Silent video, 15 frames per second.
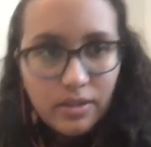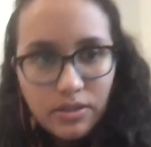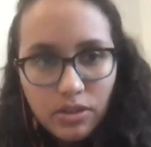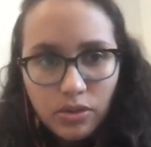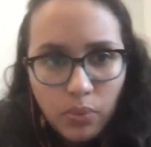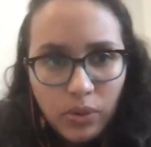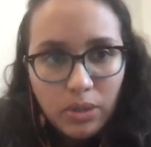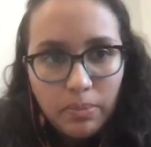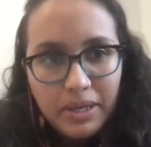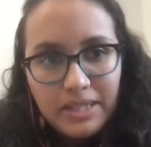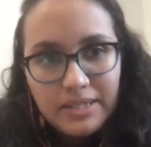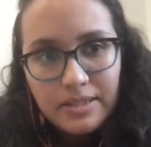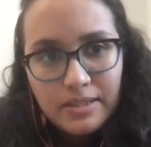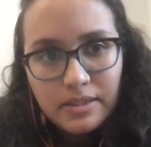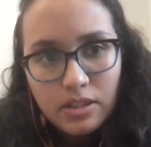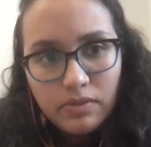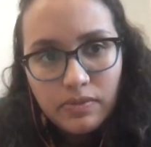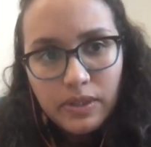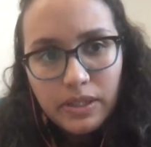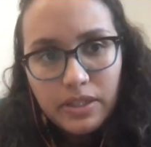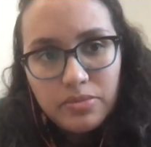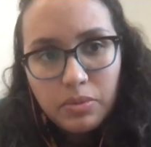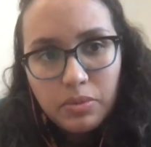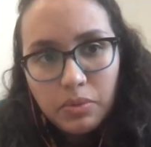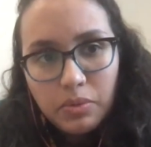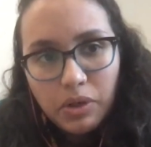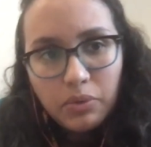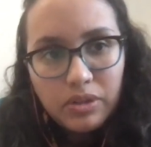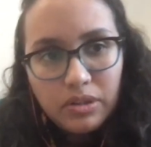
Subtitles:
we are based in Little Village, but we work with